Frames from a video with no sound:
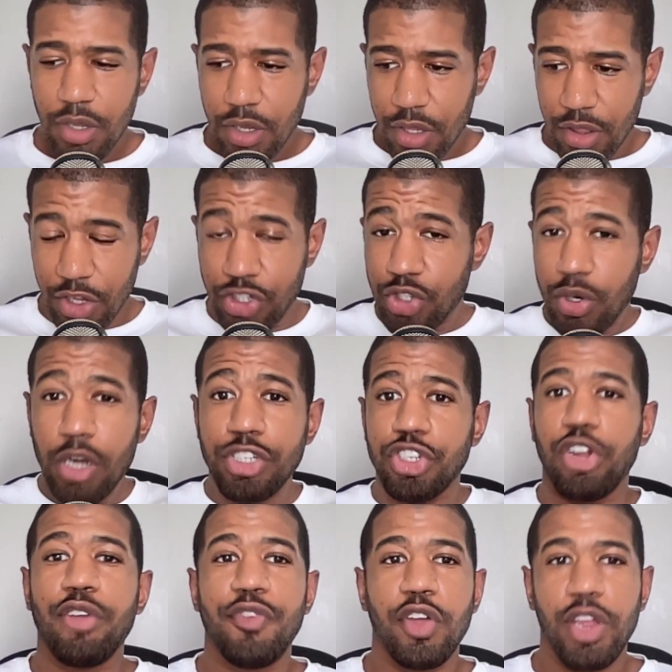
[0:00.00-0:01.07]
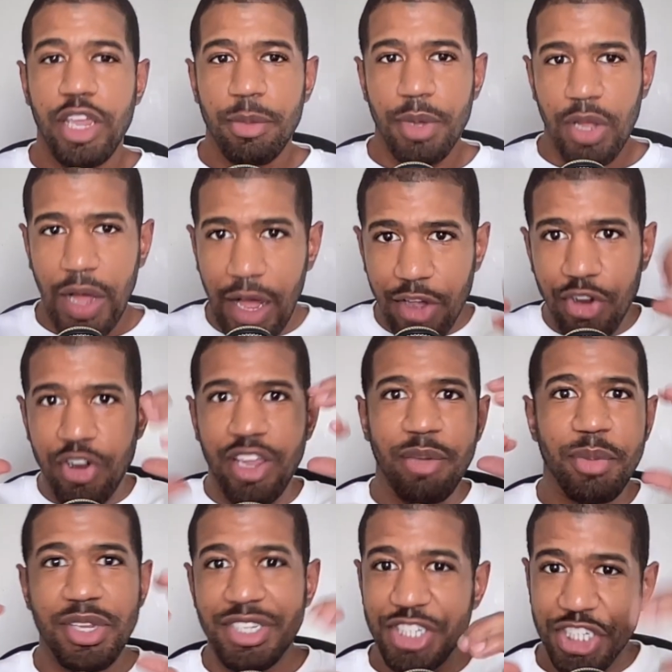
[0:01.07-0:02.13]
The structure of your email, how your
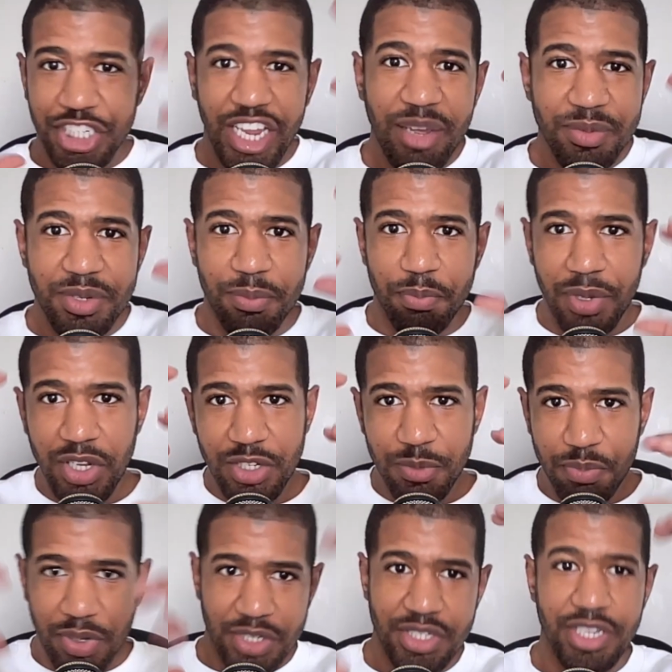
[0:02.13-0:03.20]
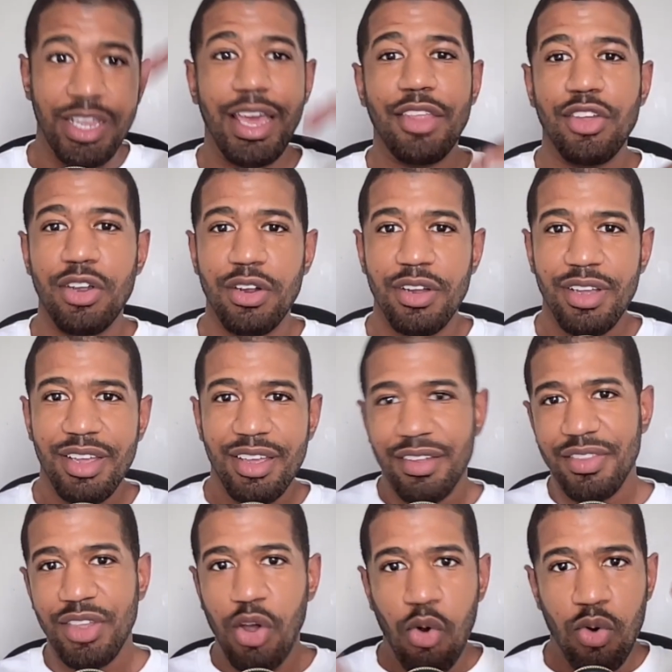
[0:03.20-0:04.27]
email is shaped, built, put together,
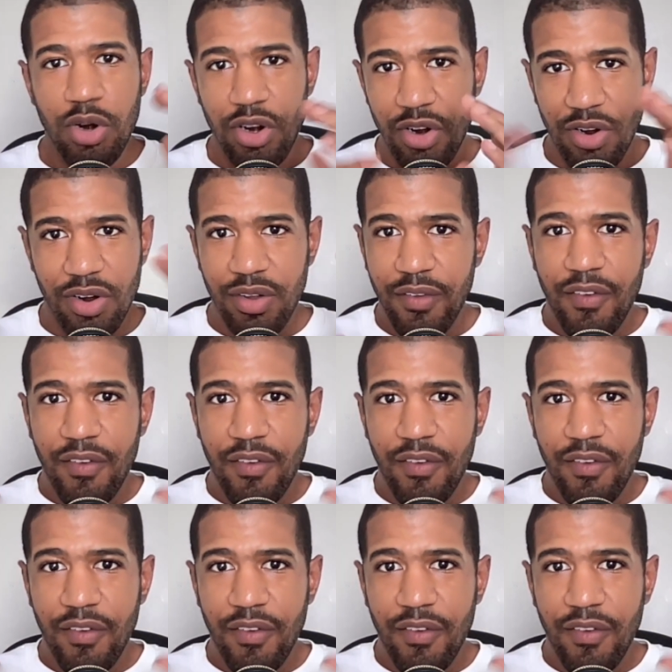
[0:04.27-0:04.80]
the order.